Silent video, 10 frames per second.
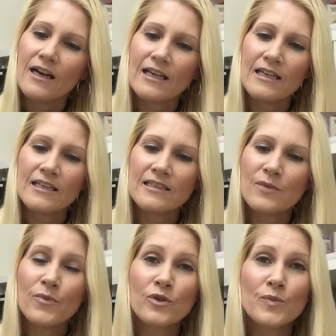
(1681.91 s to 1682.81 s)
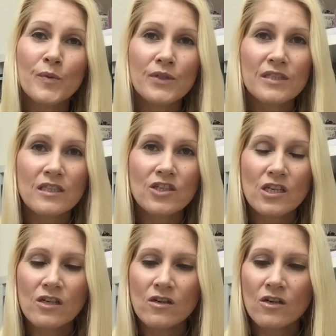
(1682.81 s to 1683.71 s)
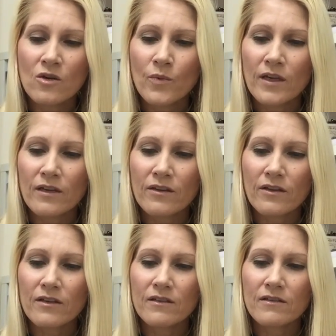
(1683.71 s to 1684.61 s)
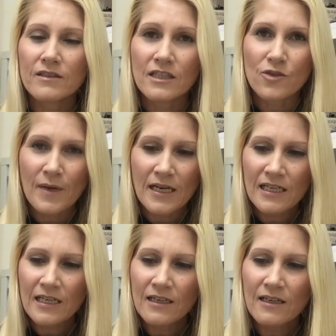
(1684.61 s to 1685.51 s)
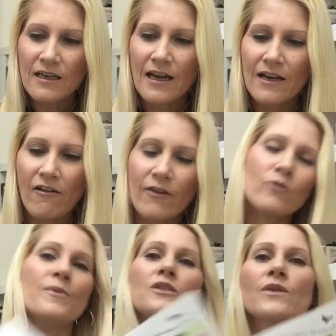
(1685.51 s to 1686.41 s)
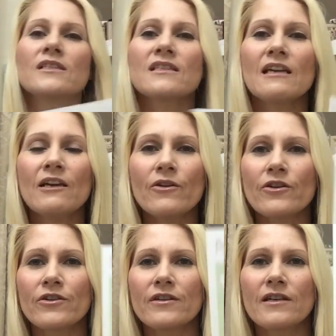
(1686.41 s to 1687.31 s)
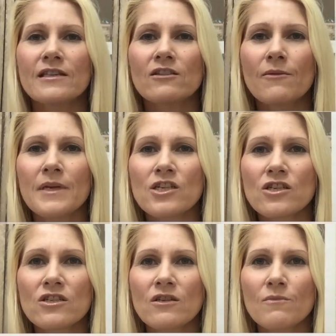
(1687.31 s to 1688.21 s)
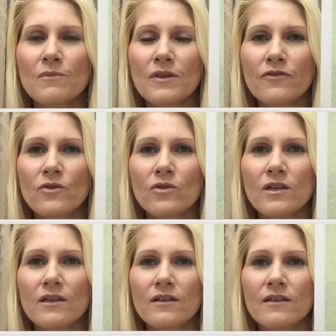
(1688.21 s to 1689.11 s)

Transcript: is the Brooke's Book Stitch Along with Stitch Mania, and I will be doing Scarecrow, as I mentioned before.